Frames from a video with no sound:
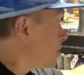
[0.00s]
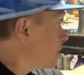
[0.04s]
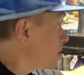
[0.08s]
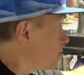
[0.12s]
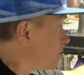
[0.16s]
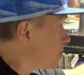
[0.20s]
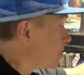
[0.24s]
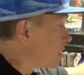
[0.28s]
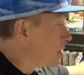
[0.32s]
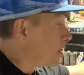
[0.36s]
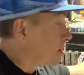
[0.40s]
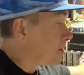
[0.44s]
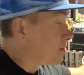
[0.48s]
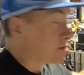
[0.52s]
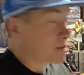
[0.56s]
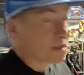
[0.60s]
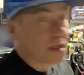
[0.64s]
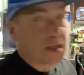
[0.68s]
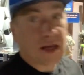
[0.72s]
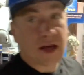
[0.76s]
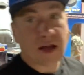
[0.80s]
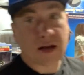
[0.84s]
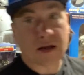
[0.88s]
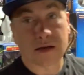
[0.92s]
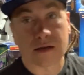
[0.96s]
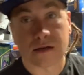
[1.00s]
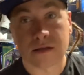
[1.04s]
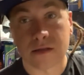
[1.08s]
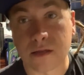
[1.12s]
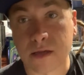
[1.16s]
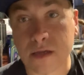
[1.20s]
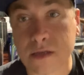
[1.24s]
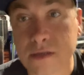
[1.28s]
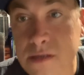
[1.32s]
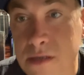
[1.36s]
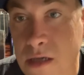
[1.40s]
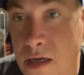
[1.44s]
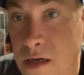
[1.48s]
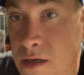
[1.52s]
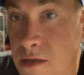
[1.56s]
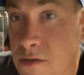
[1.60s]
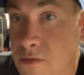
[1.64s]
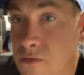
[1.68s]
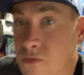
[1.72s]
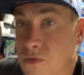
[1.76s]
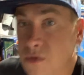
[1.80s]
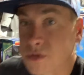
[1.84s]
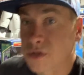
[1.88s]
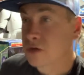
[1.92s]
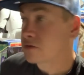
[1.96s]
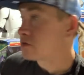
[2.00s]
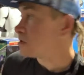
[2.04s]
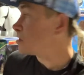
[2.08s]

But then there's a lot of things I wish I would